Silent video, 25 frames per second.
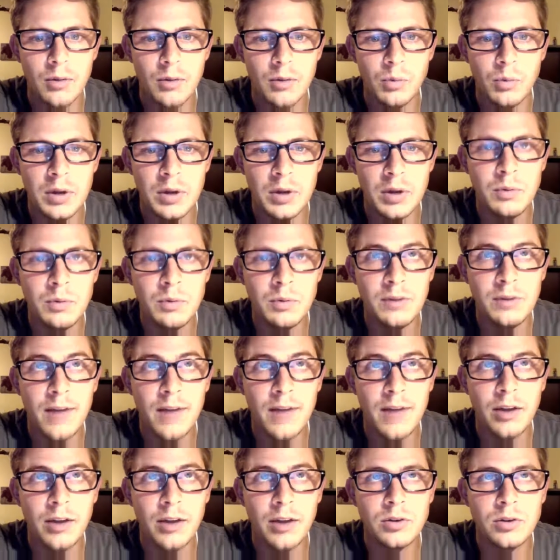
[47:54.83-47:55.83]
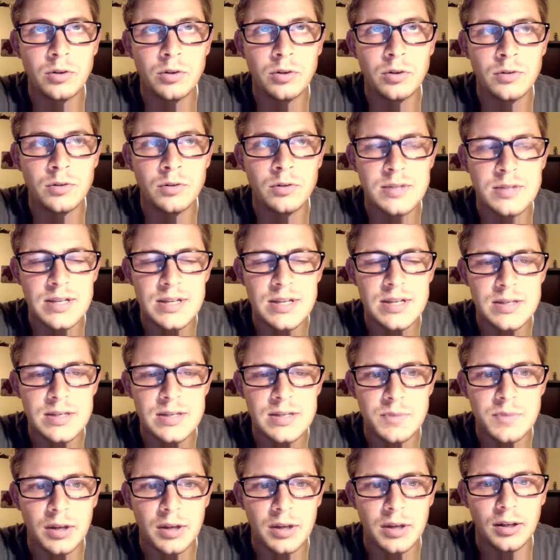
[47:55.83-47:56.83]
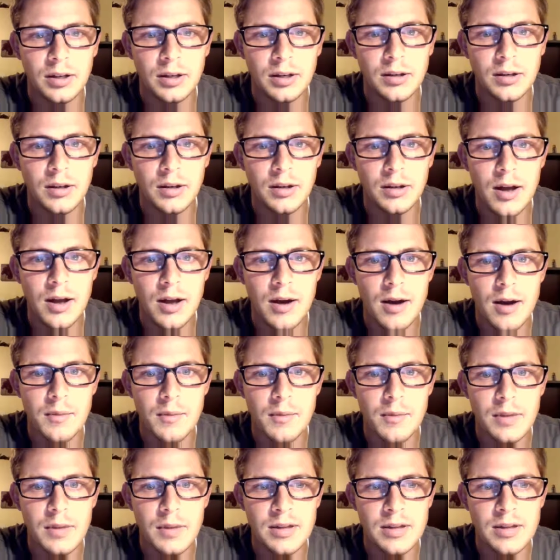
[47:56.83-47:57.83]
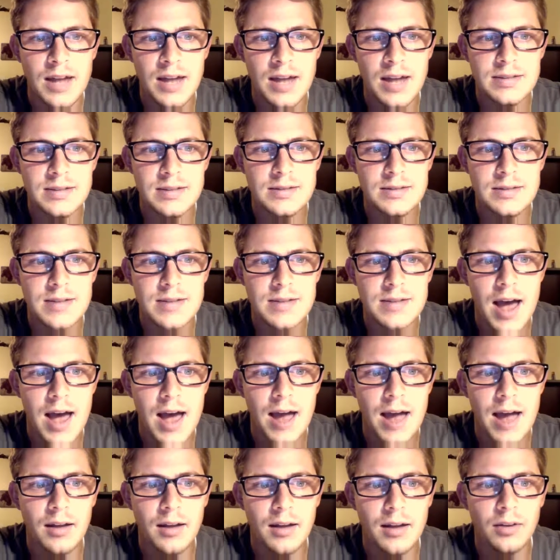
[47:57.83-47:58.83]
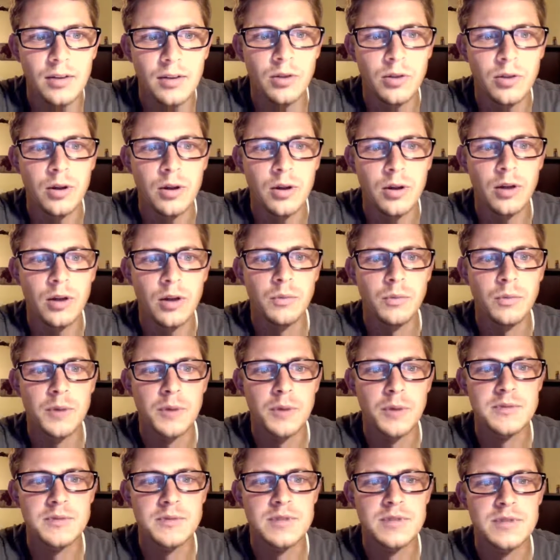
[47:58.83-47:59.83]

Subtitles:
we value Z's opinion in the essence that the purpose of this